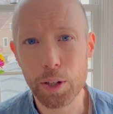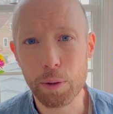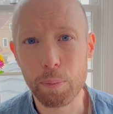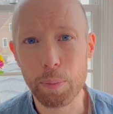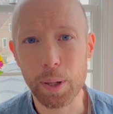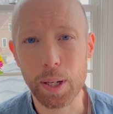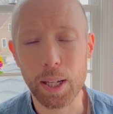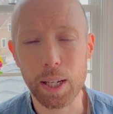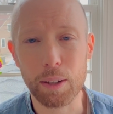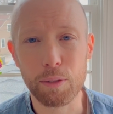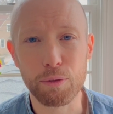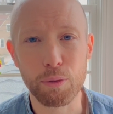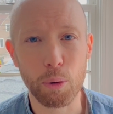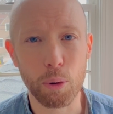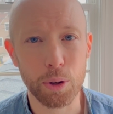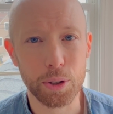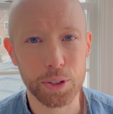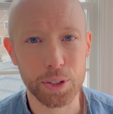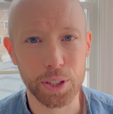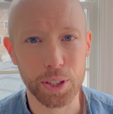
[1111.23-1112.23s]
to be
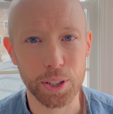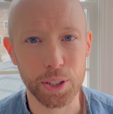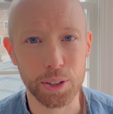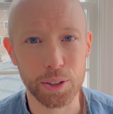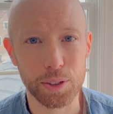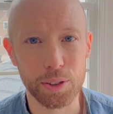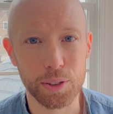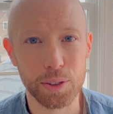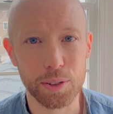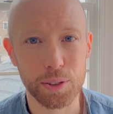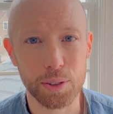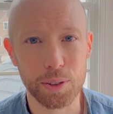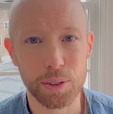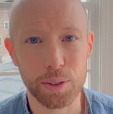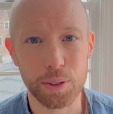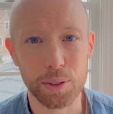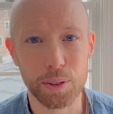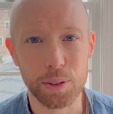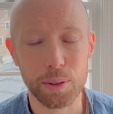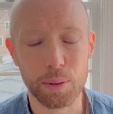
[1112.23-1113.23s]
forces
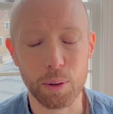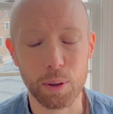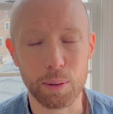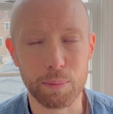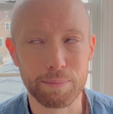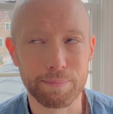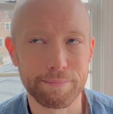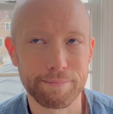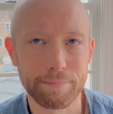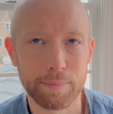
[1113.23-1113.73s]
or